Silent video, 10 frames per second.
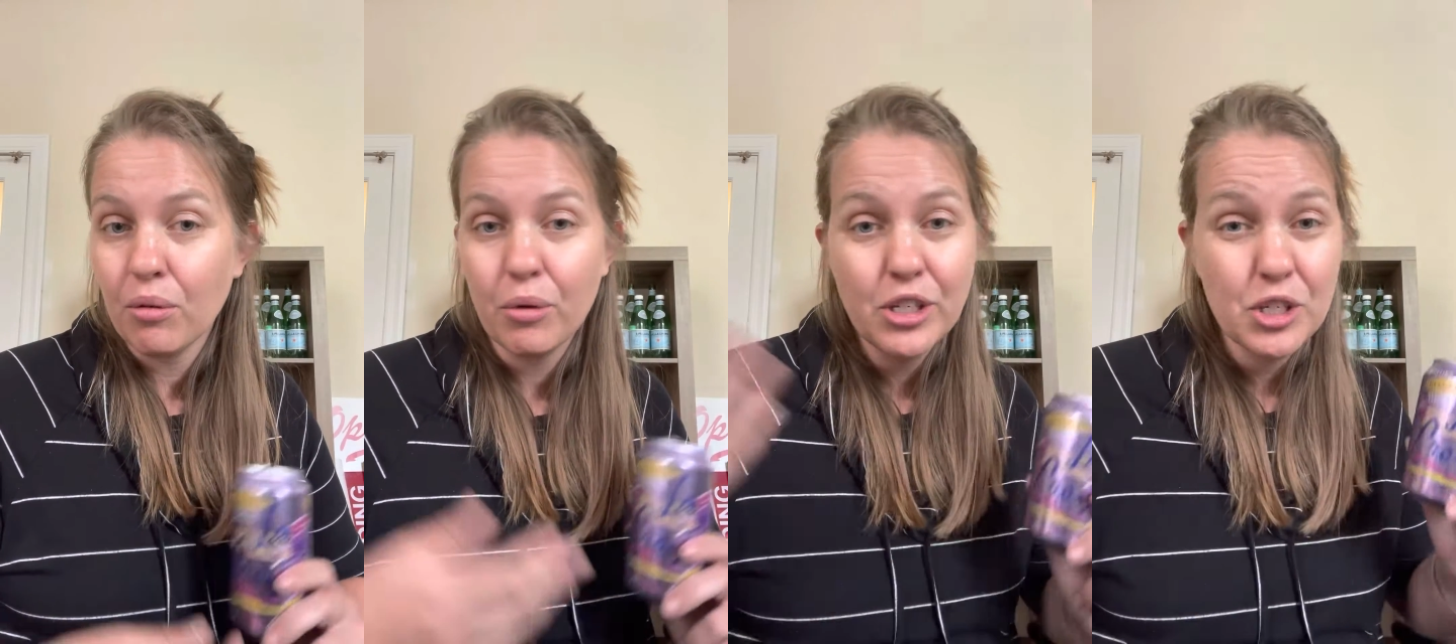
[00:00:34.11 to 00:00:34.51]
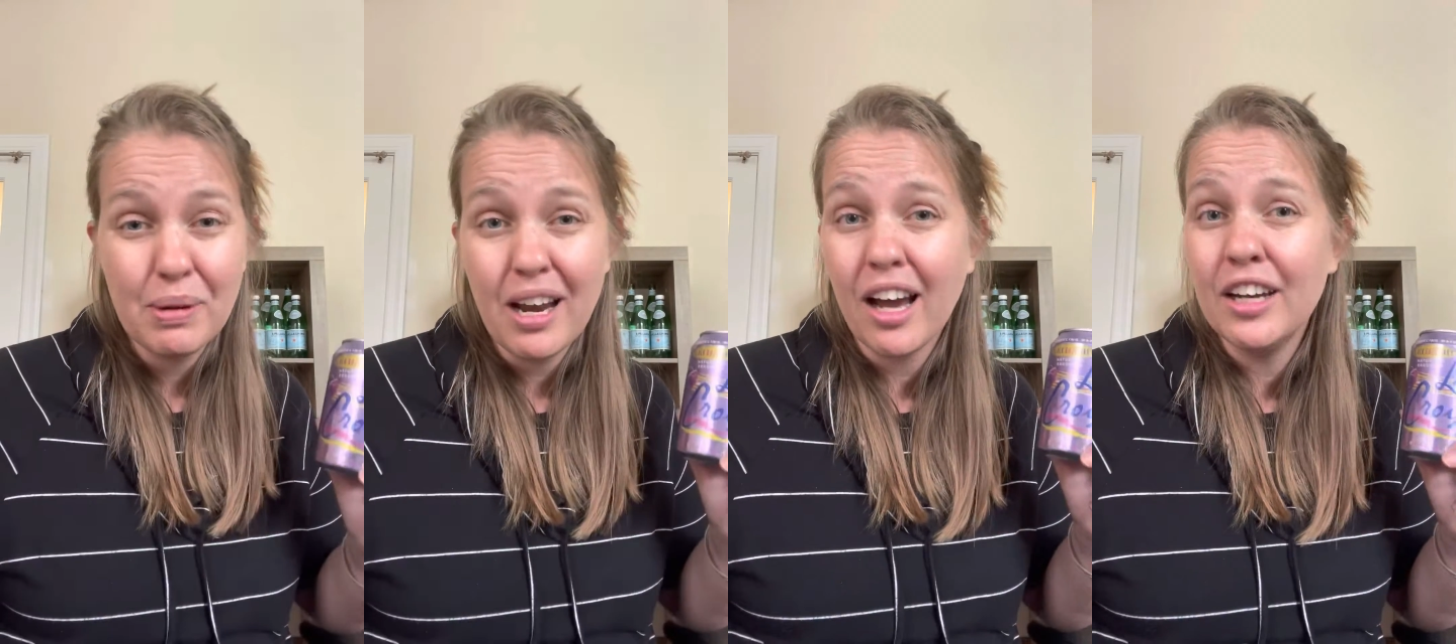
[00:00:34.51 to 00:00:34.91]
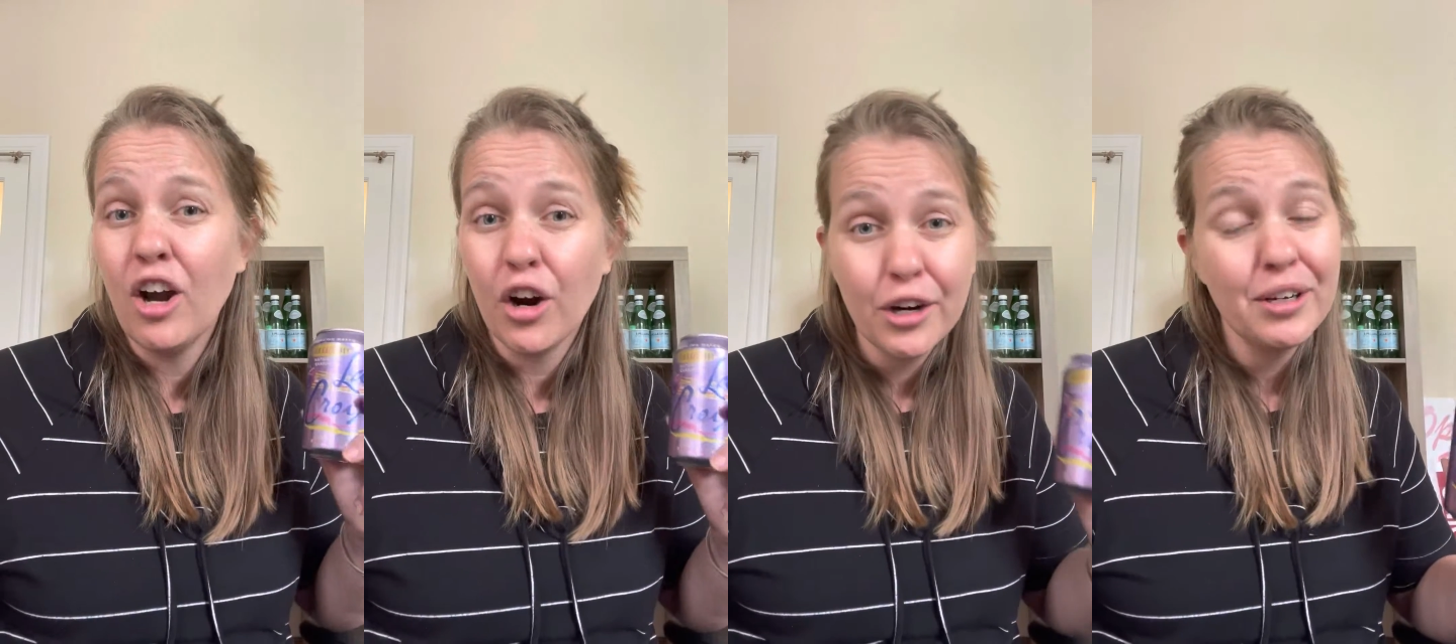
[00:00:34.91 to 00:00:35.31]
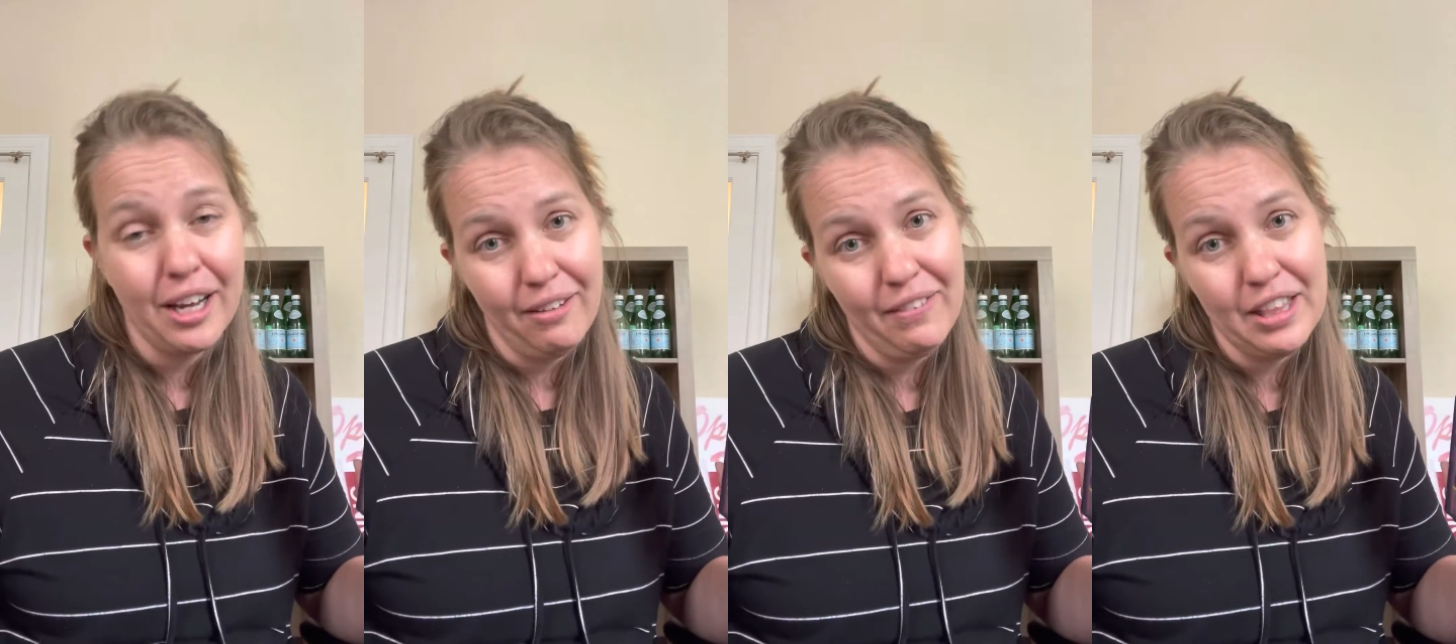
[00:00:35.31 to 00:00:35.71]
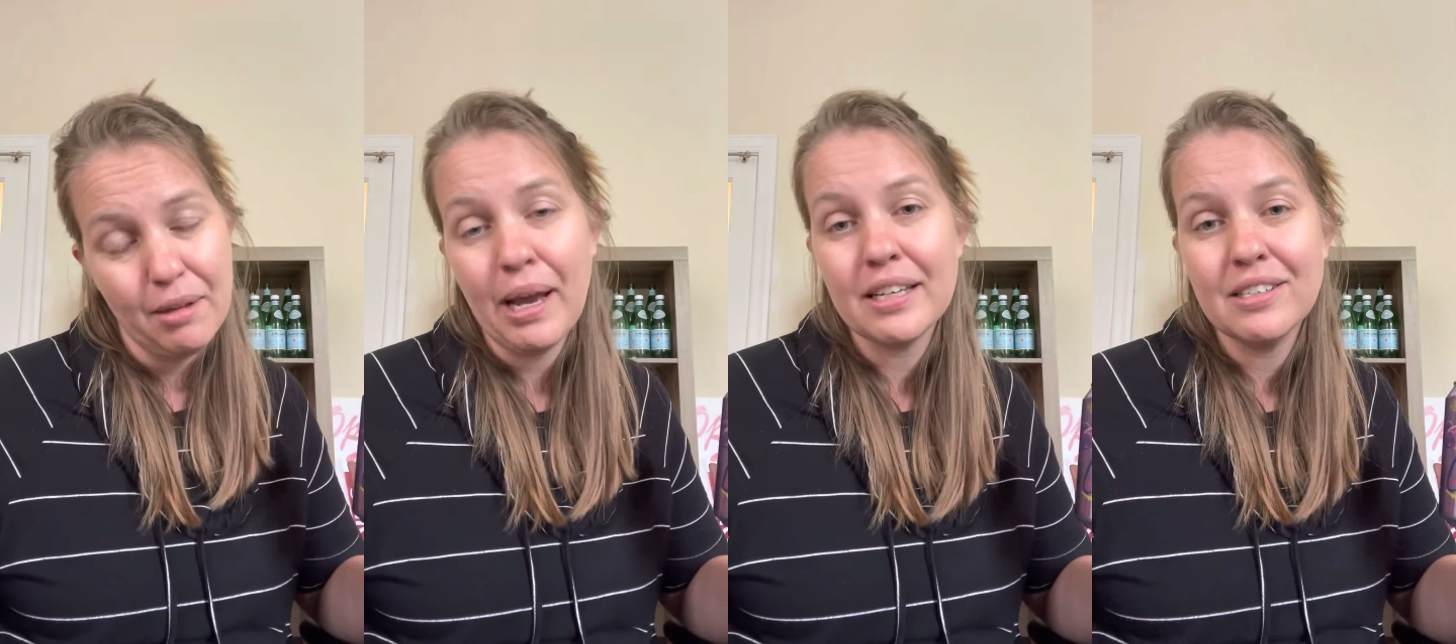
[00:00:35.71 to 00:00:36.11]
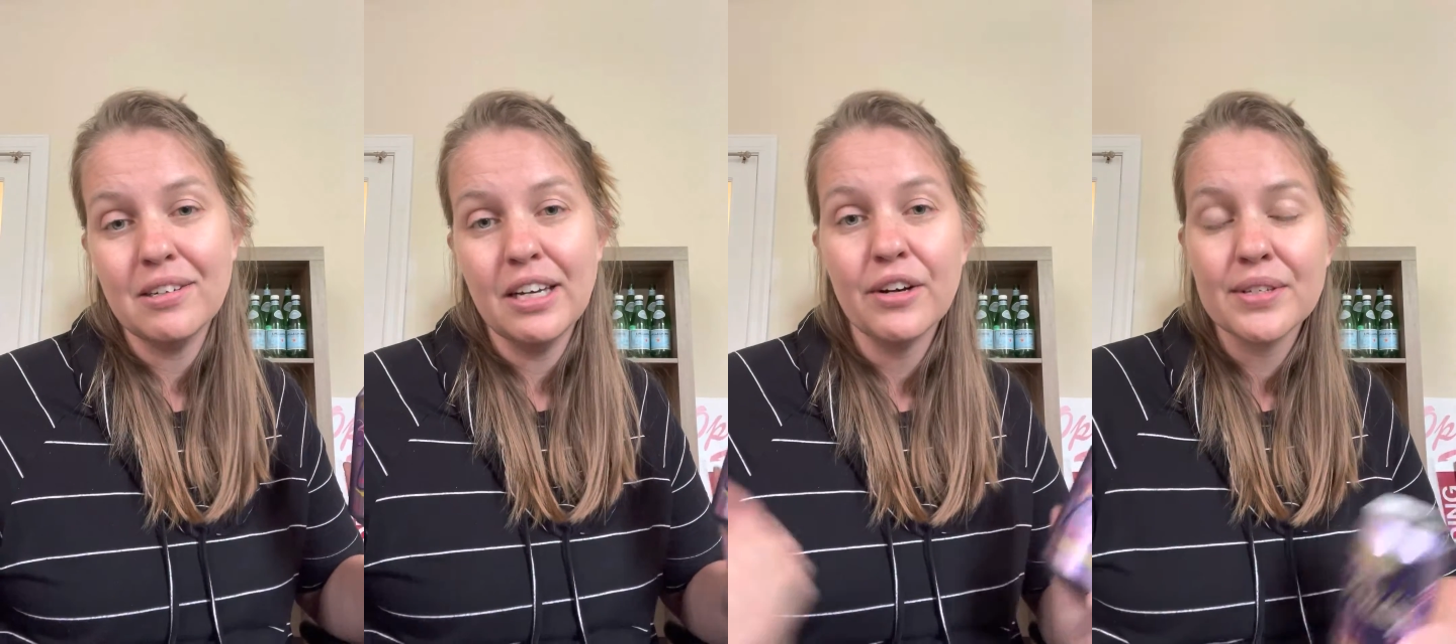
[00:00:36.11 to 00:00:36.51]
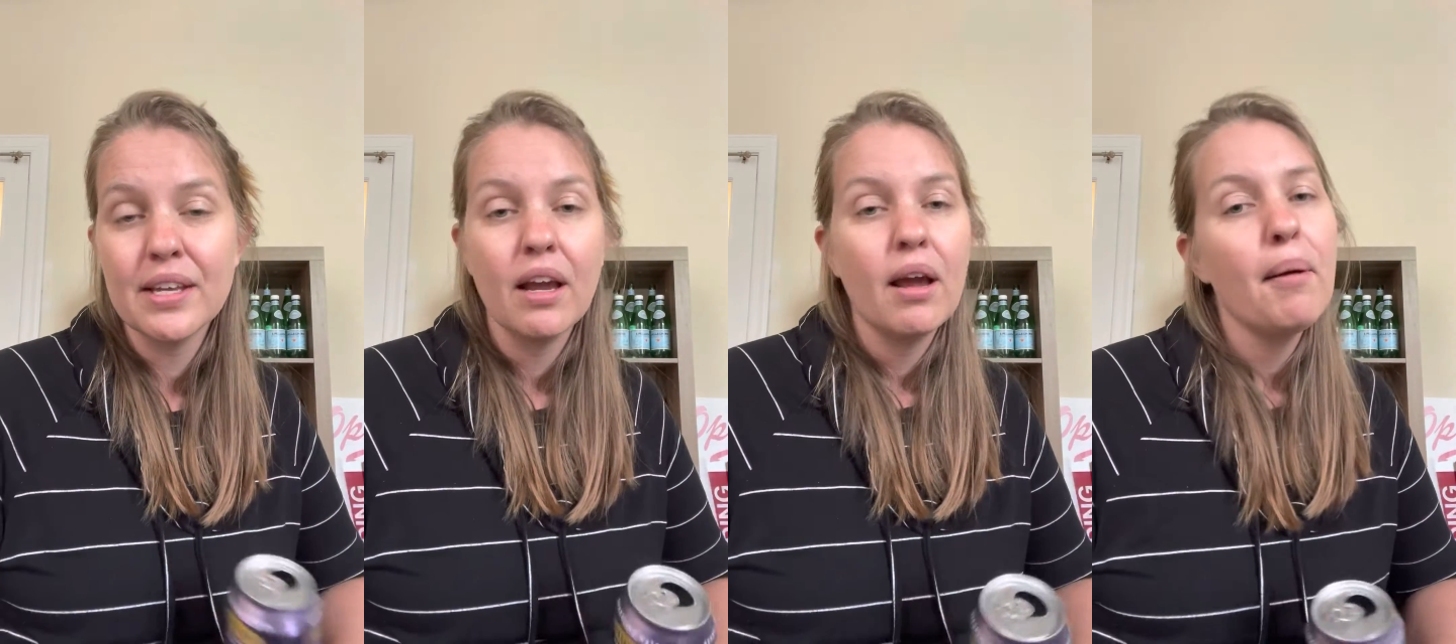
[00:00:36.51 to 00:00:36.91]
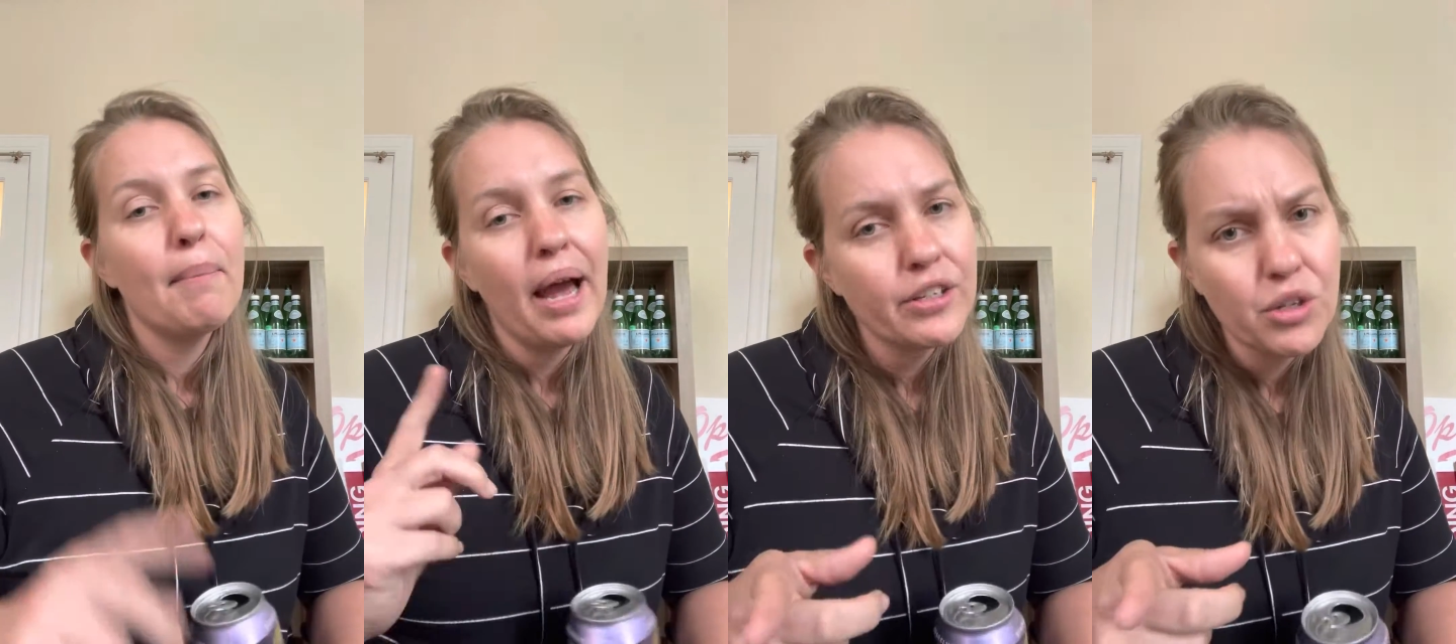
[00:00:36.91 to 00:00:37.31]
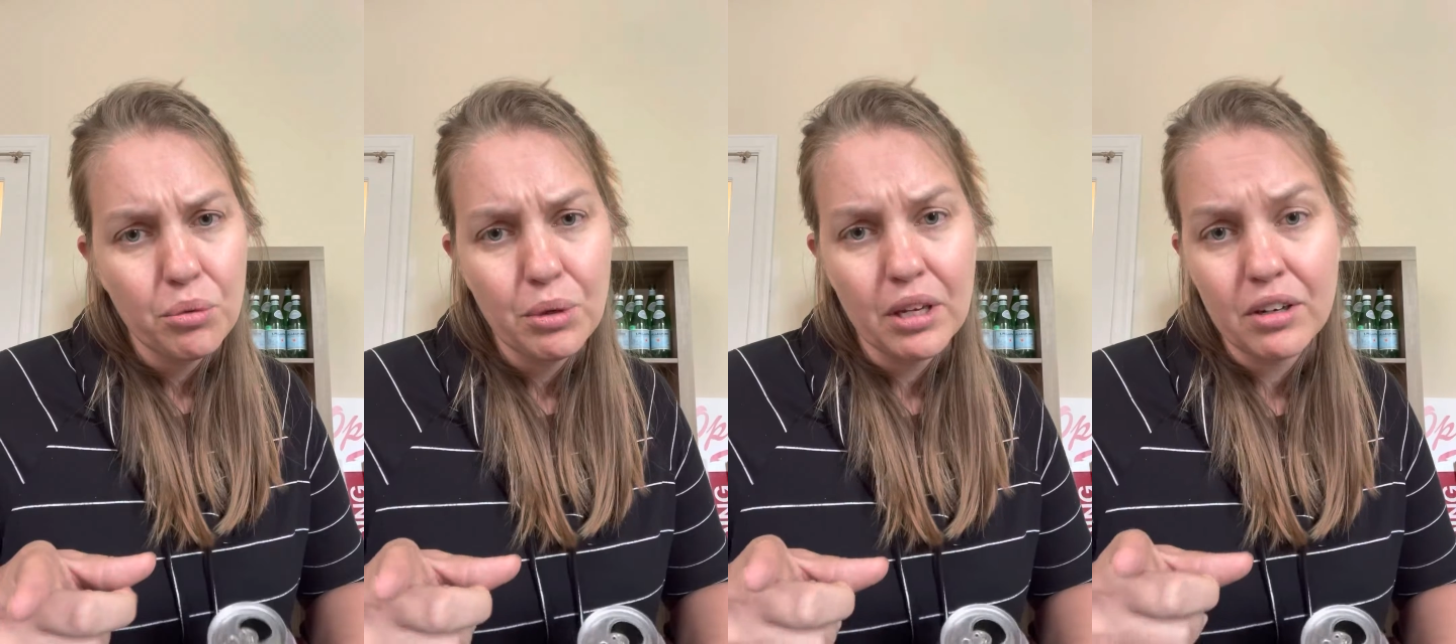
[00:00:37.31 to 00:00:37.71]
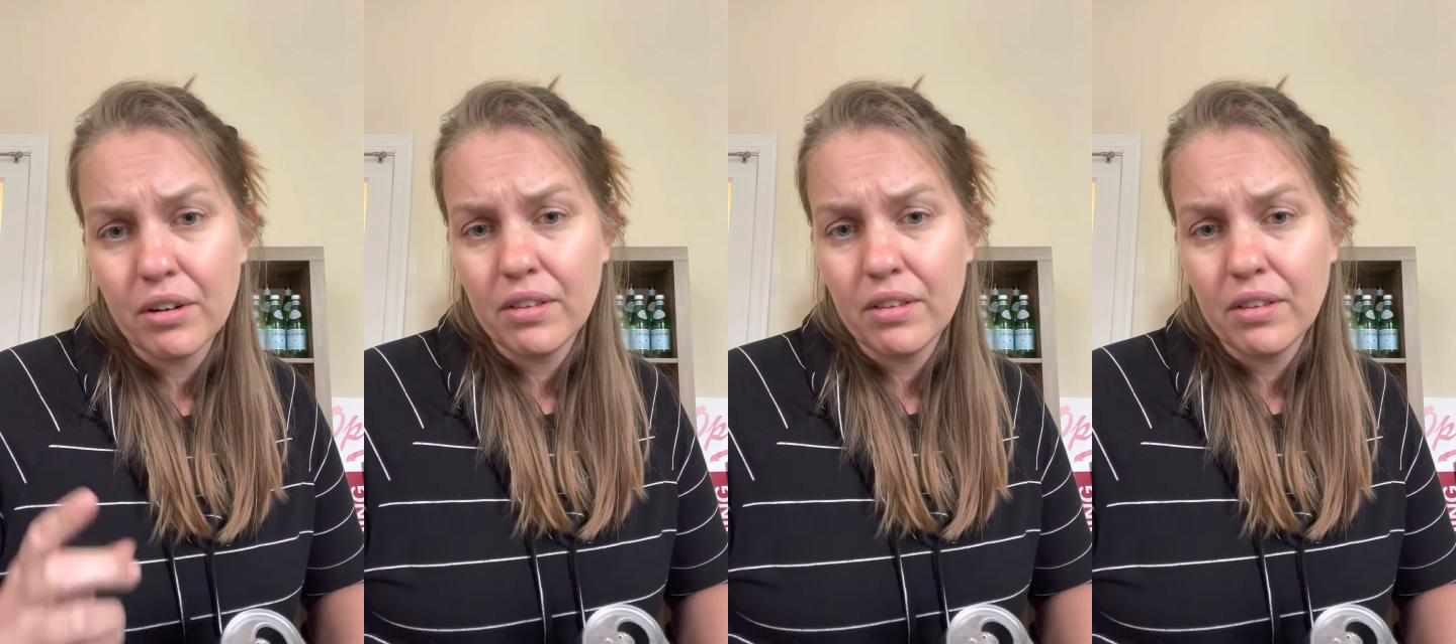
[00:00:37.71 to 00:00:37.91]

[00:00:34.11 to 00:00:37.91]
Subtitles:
which has been unheard of in the past 2 years. But ask your realtor.